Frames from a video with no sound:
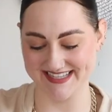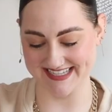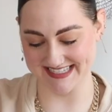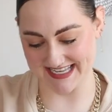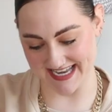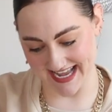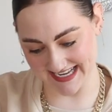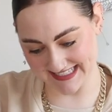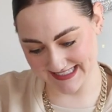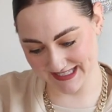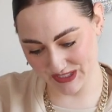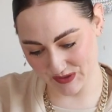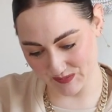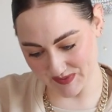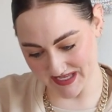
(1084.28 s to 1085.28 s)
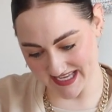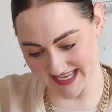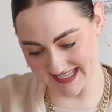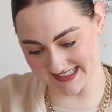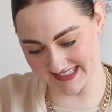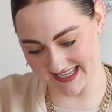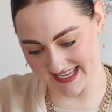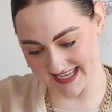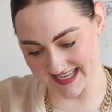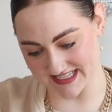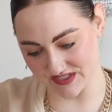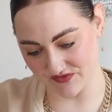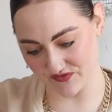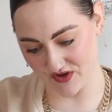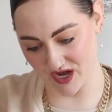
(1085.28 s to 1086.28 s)
This next little piece
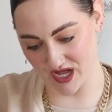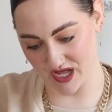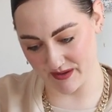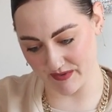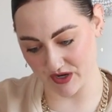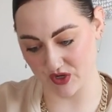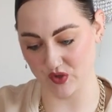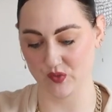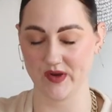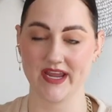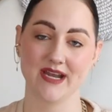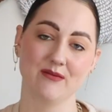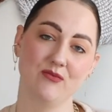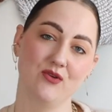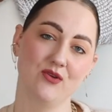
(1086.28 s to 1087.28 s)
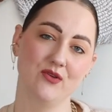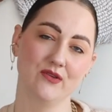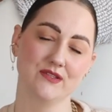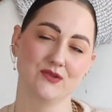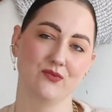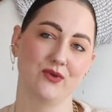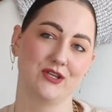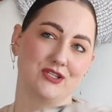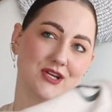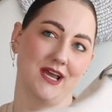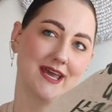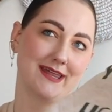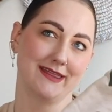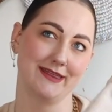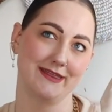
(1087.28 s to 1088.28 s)
is from Granimals, which
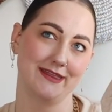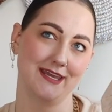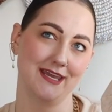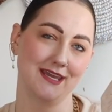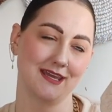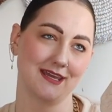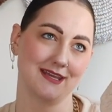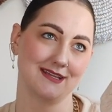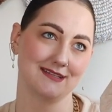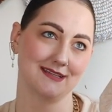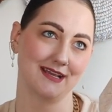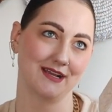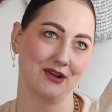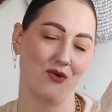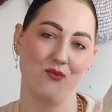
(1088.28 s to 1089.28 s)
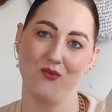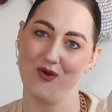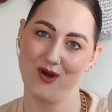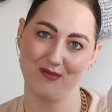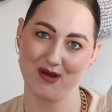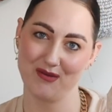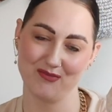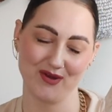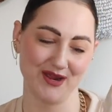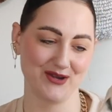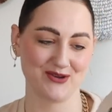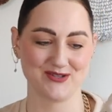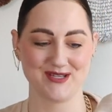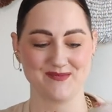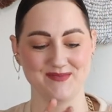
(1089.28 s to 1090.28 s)
I think is like a Walmart brand
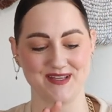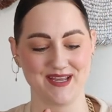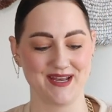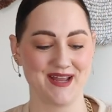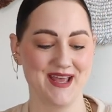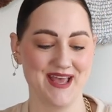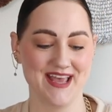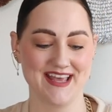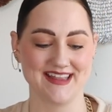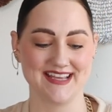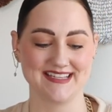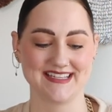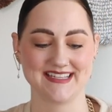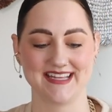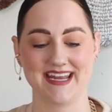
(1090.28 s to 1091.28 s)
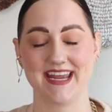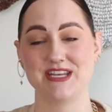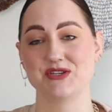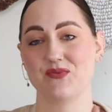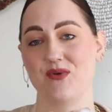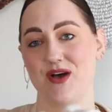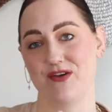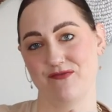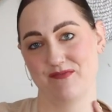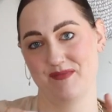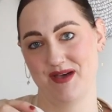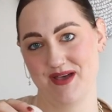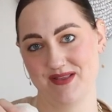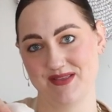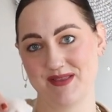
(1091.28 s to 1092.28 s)
or something. This isn't a 12
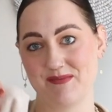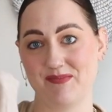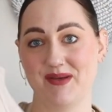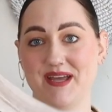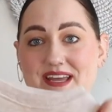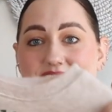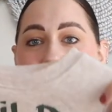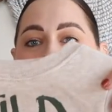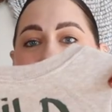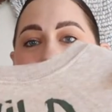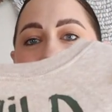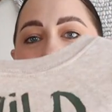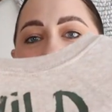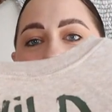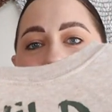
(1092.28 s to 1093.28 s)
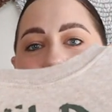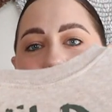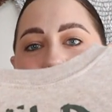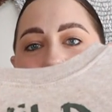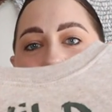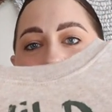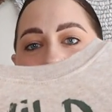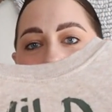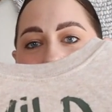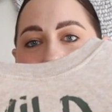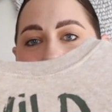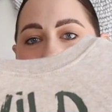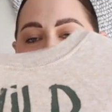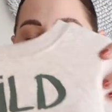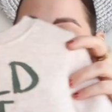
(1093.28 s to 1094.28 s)
month, but it just says
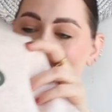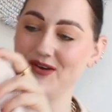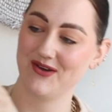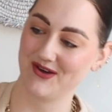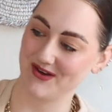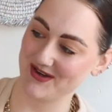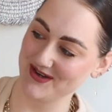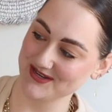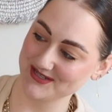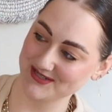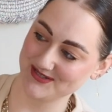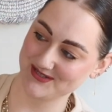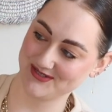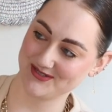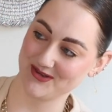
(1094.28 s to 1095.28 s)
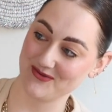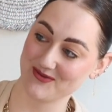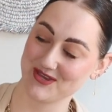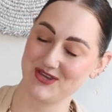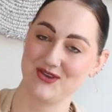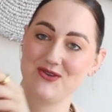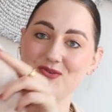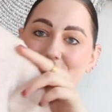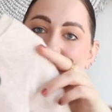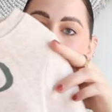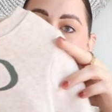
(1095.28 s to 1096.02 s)
wild at heart. So cute.